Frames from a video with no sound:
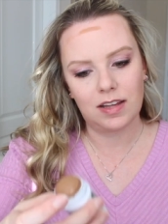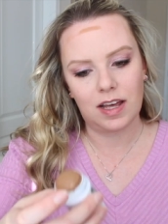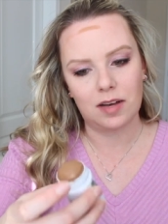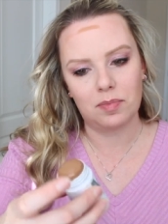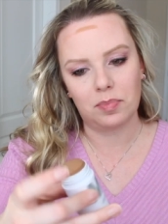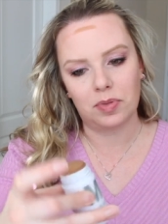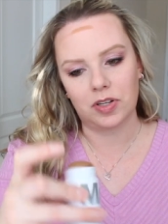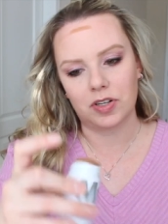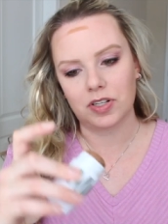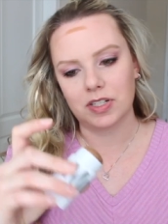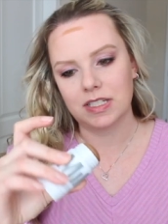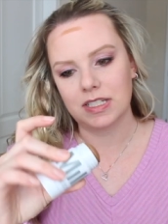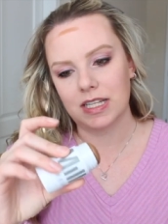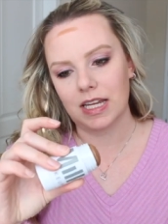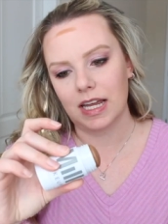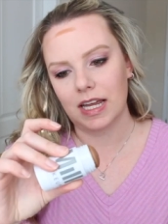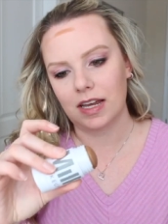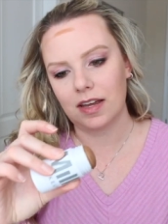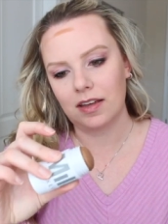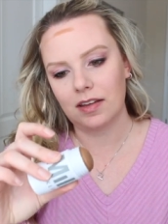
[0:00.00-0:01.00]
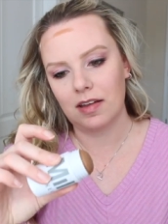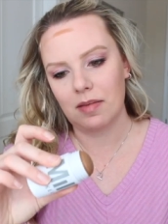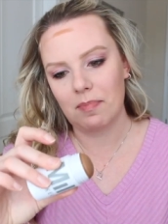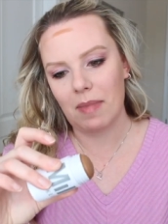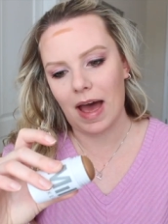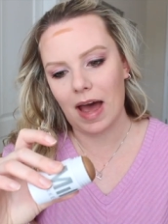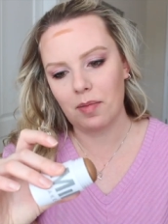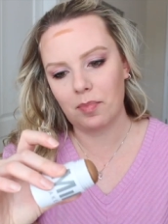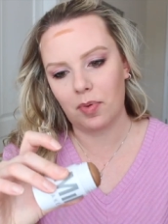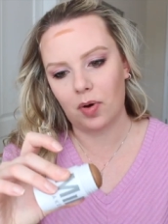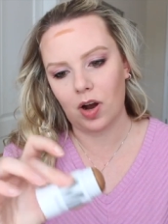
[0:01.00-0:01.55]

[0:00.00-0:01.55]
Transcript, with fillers: Not Blur Stick, Matte